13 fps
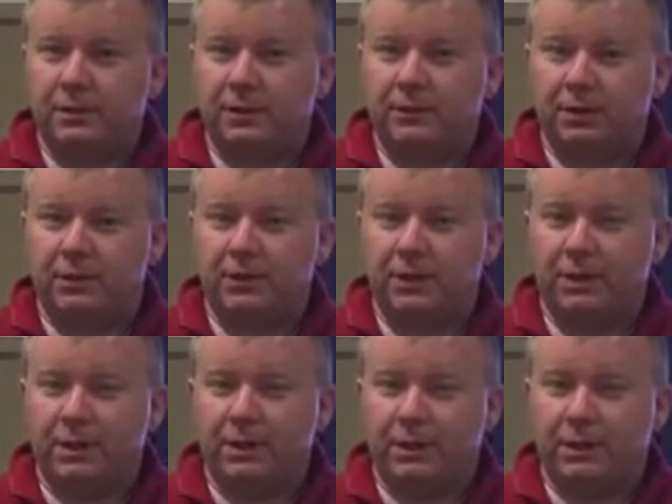forgot what they
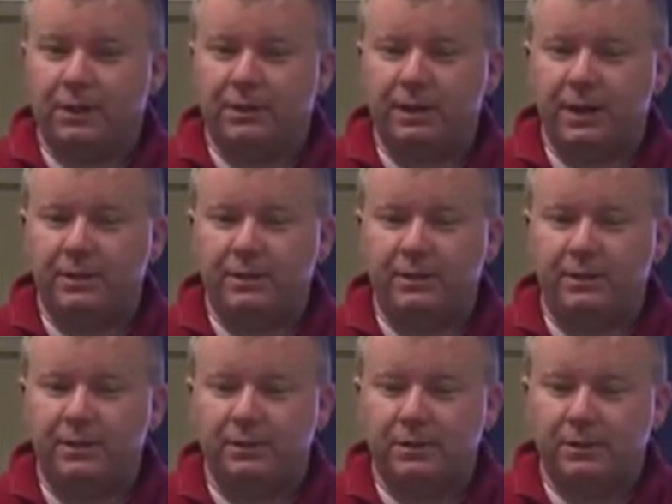call it now in
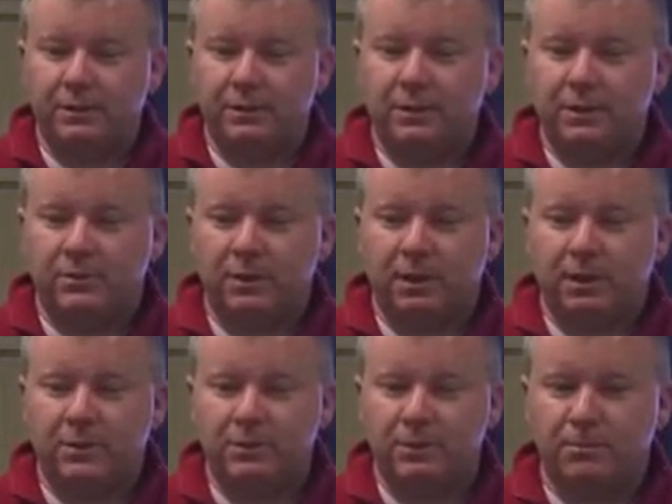NASA
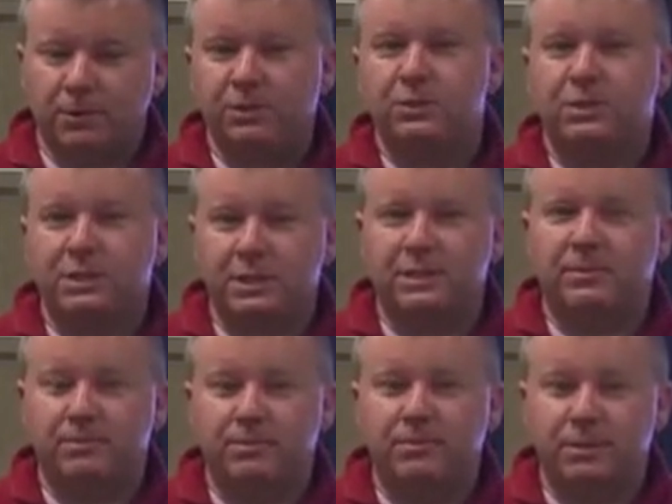terminology. But there's a
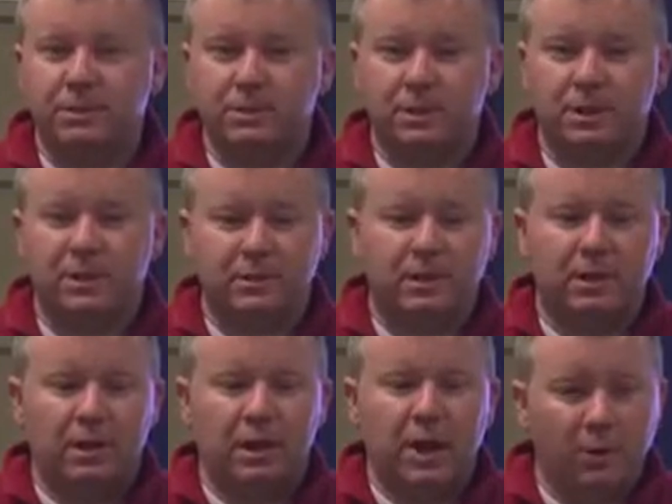system, a
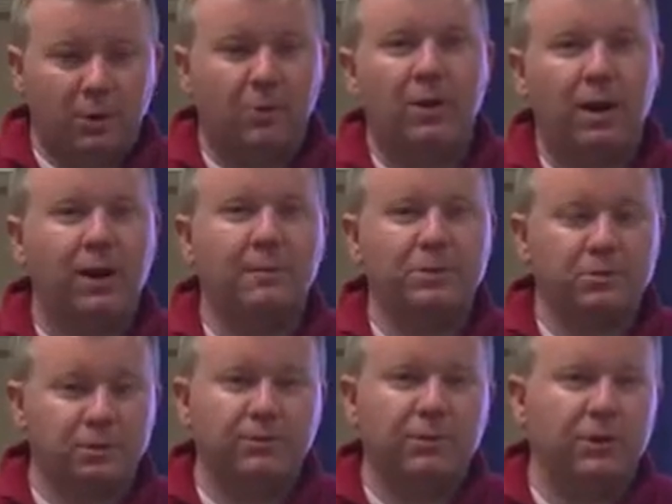
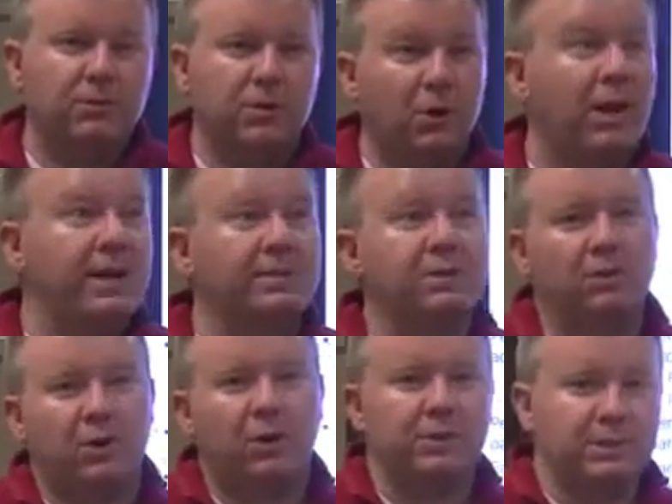requirements review, or
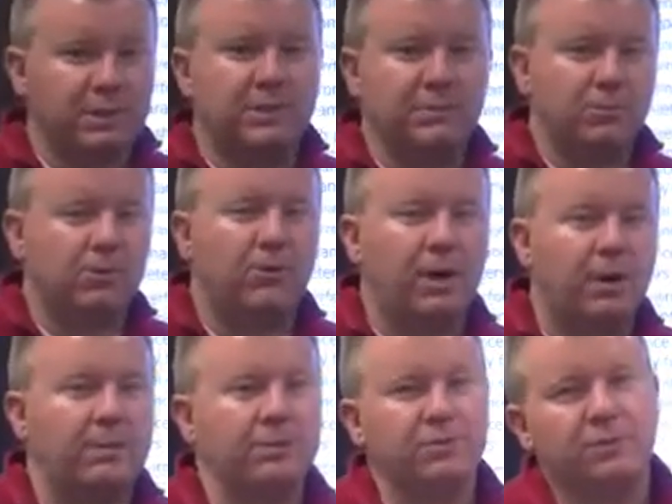SRR, system
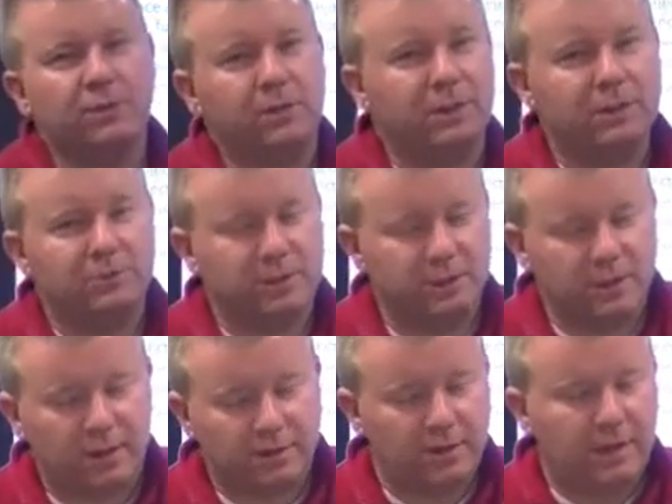requirements review. That's what it's
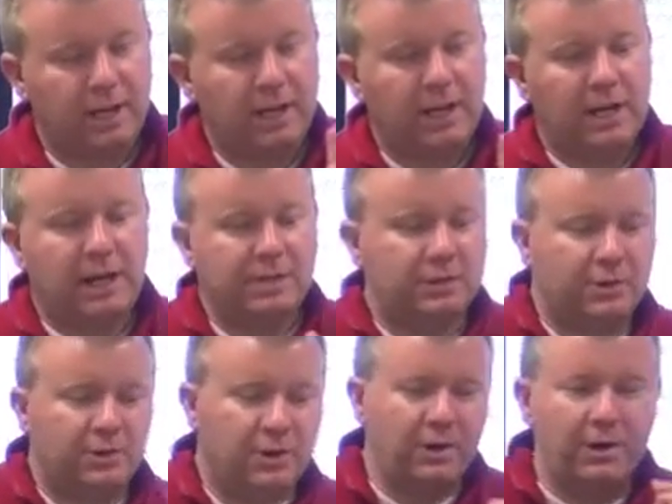called,
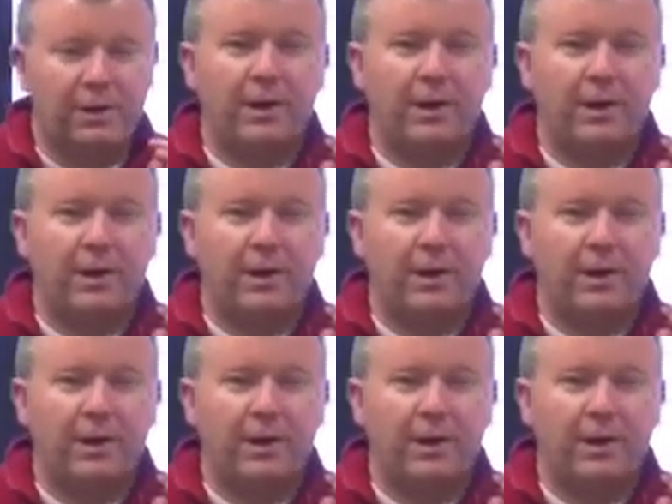SRR.